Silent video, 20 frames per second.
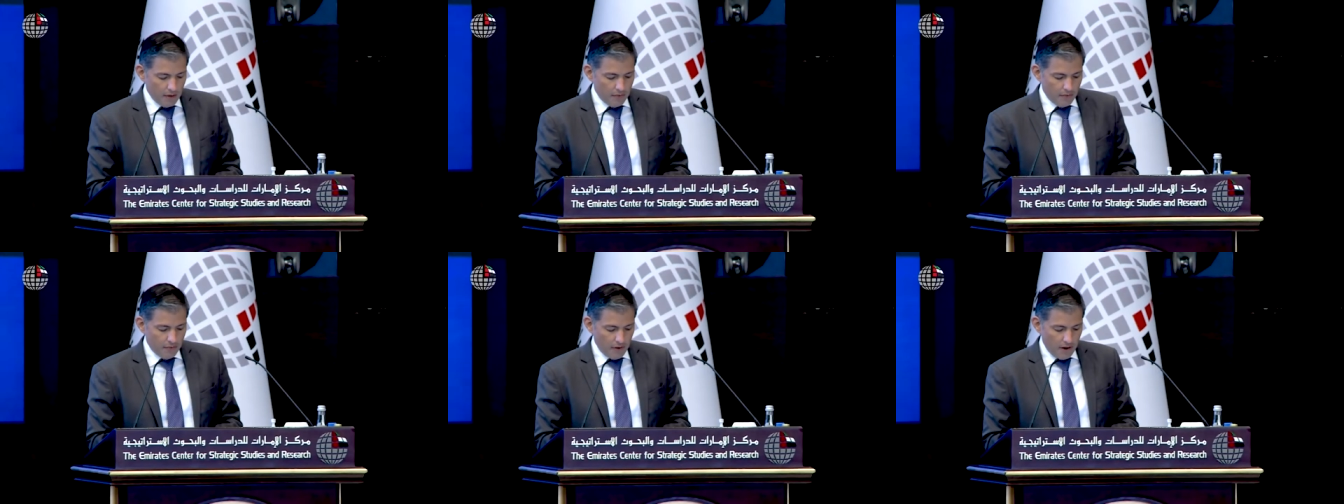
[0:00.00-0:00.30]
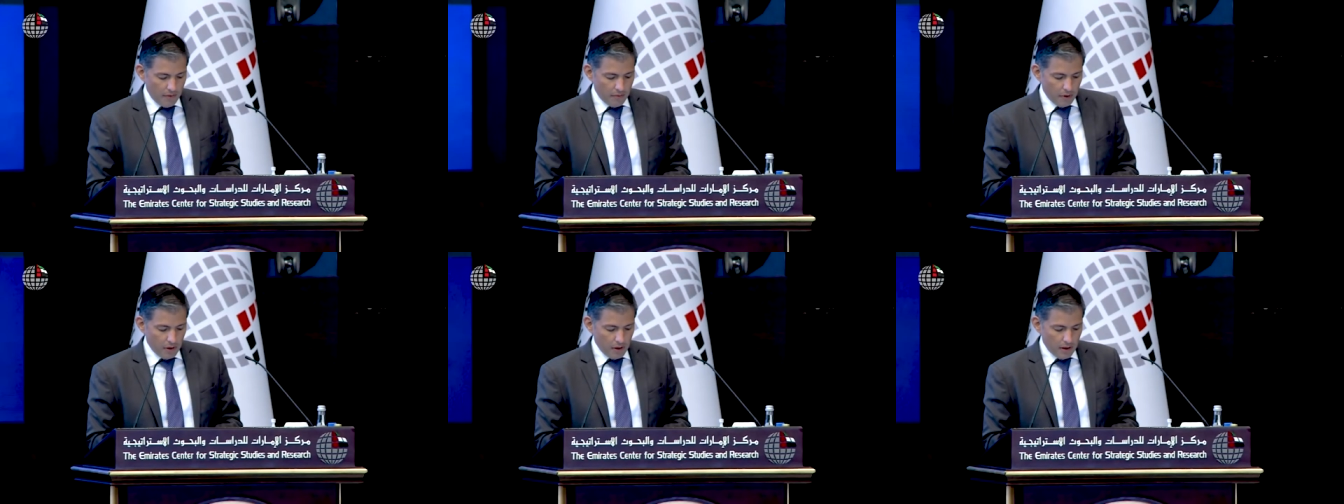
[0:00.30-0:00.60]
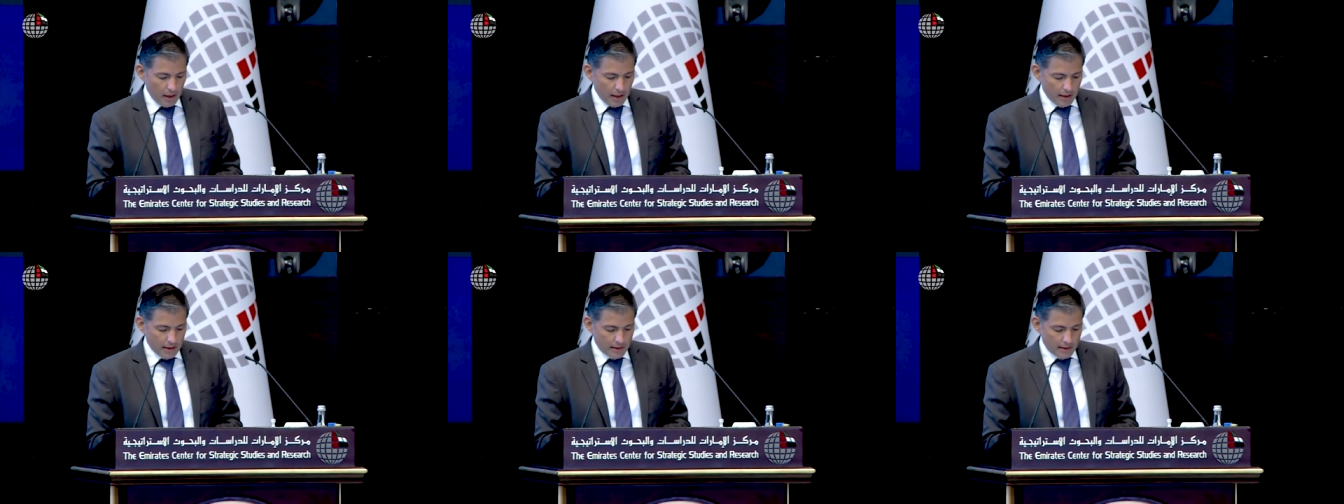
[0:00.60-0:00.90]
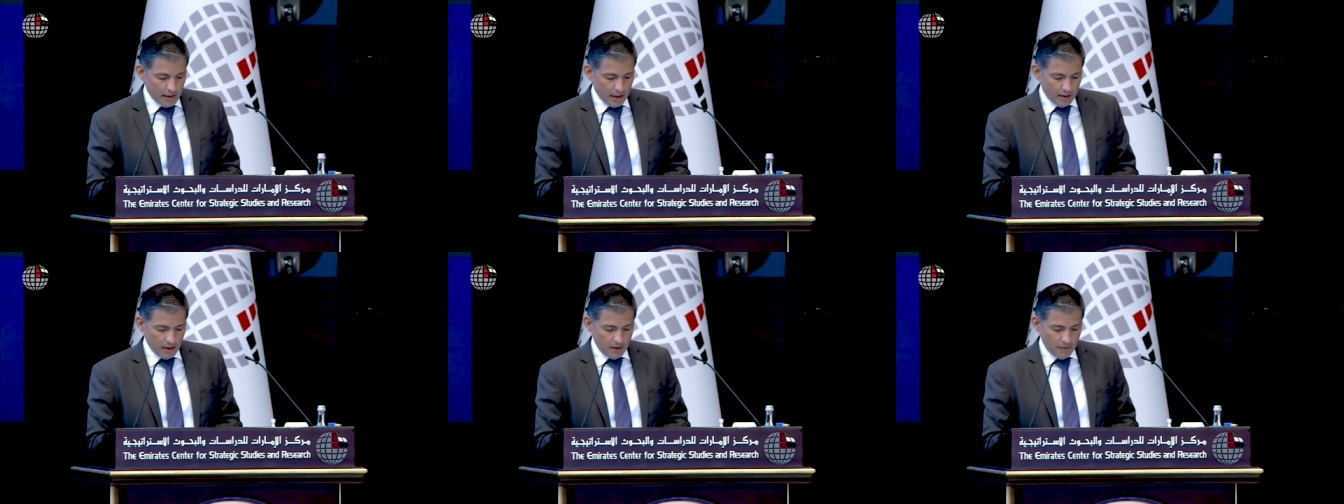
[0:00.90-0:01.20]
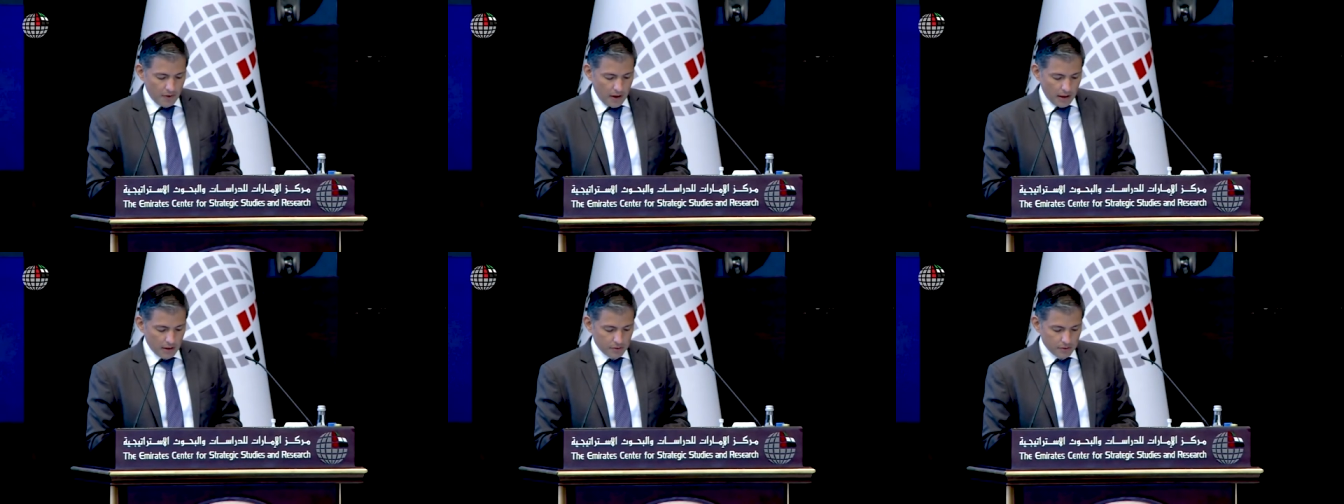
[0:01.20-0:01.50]
favorable external
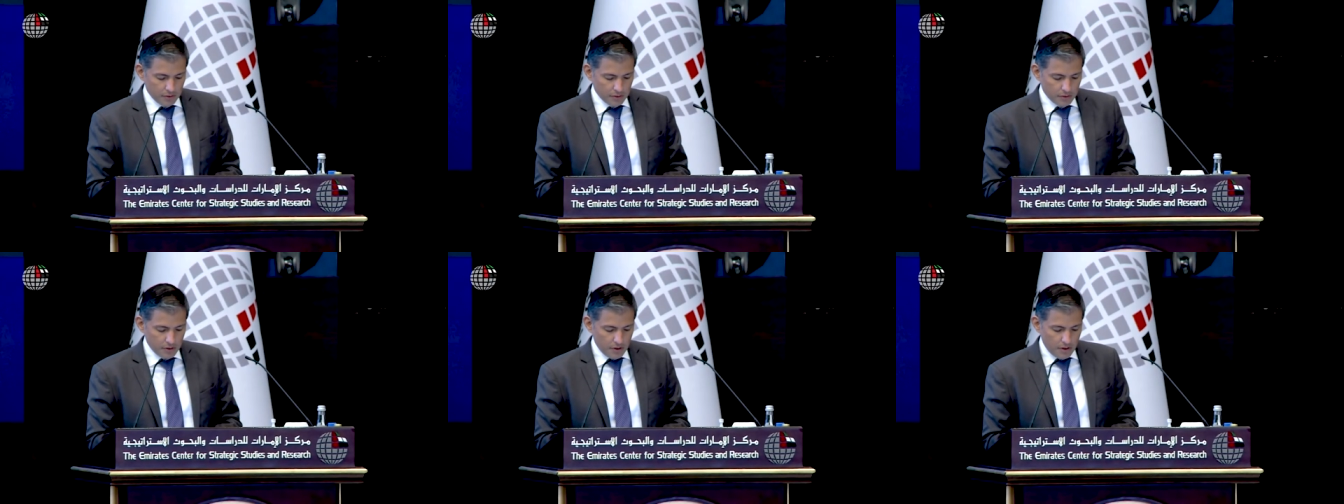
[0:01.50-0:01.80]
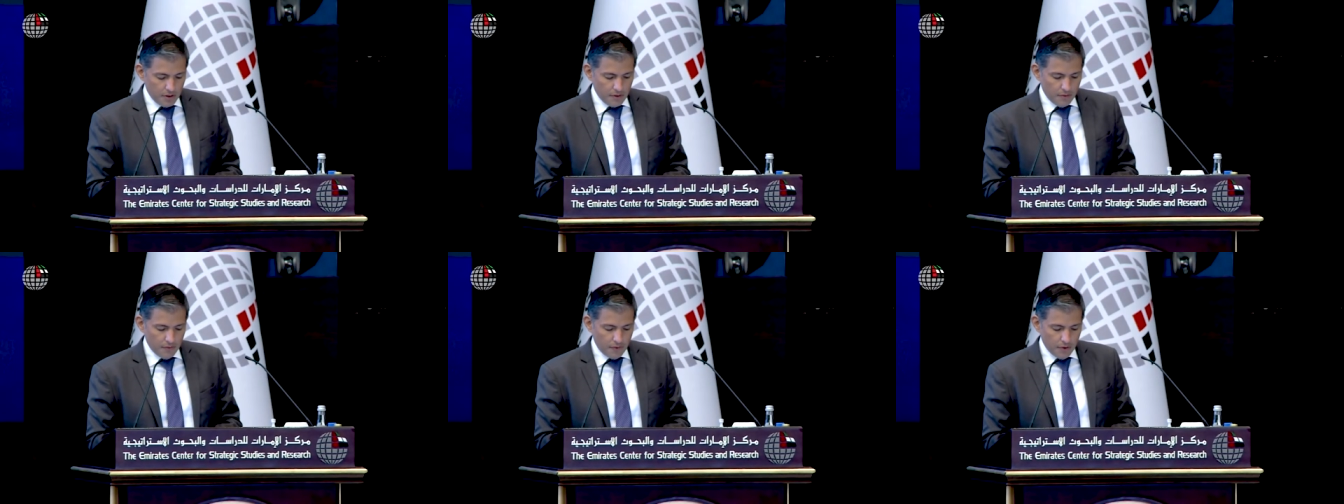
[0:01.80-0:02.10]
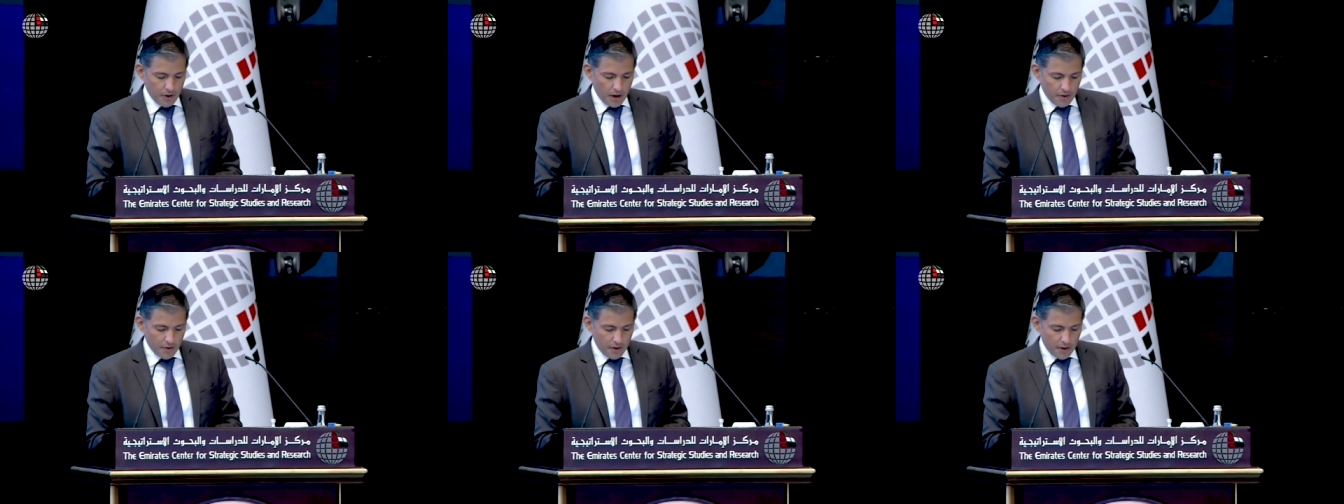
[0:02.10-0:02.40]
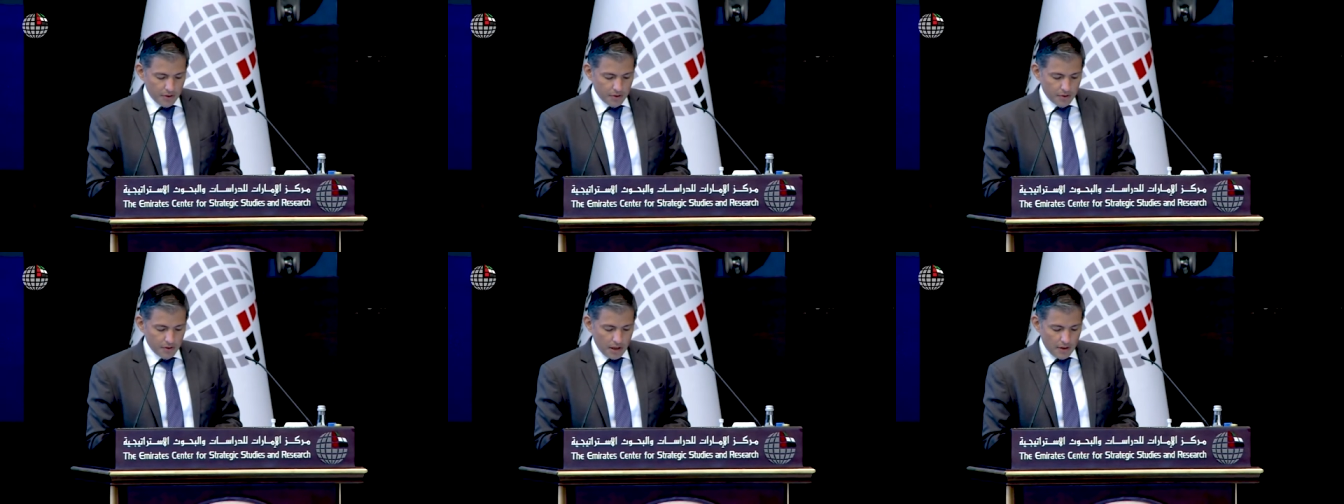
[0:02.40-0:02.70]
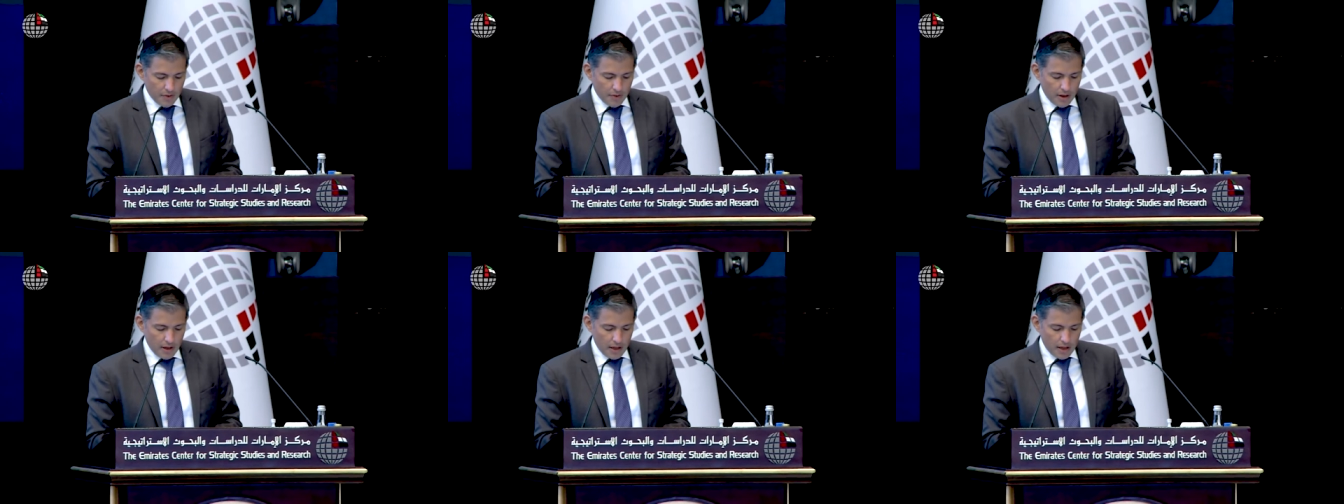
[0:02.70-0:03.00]
factors for a region that
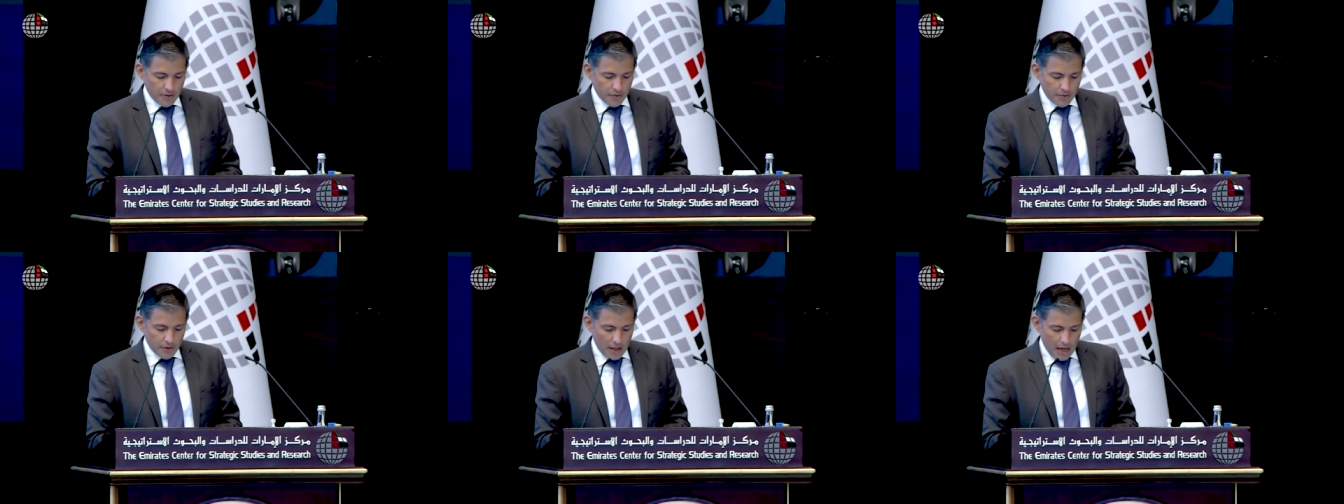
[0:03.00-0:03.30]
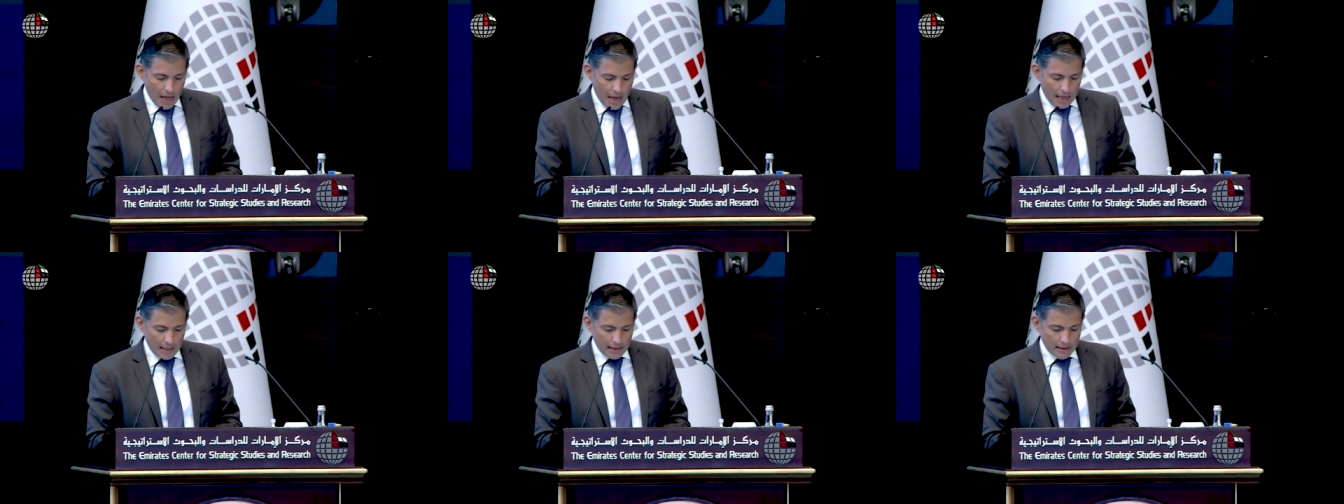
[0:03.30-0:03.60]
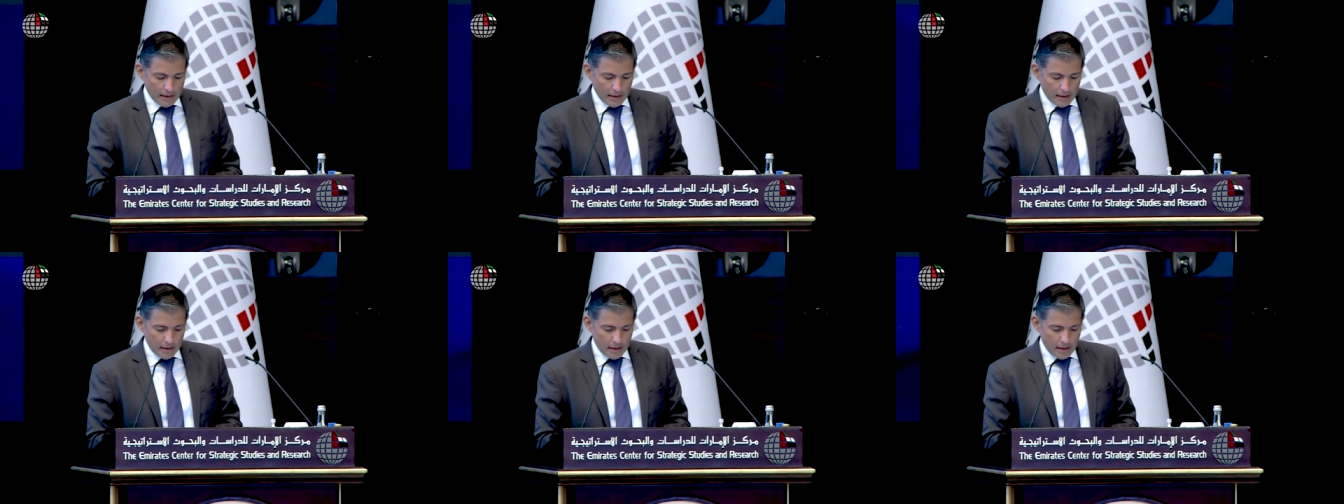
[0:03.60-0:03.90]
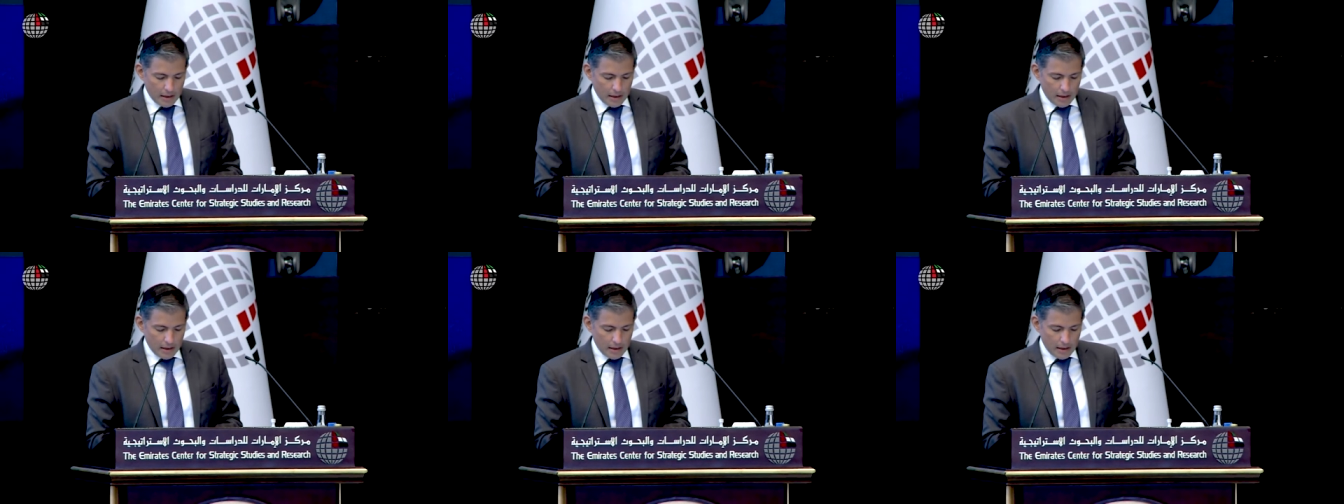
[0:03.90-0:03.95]
relies